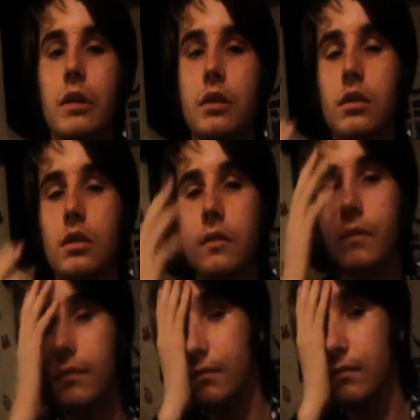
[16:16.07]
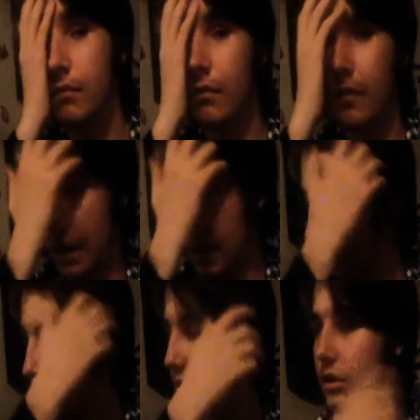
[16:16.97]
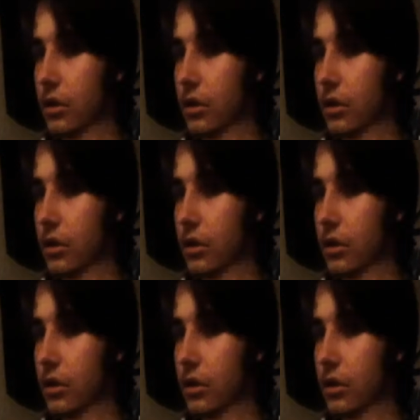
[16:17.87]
Just at least